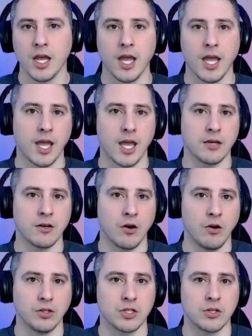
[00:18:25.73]
and
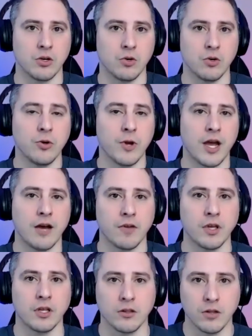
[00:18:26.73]
also who have
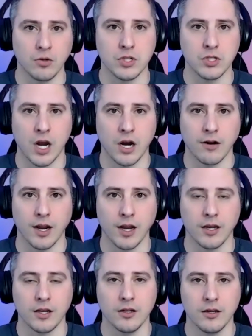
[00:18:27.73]
a low star rating.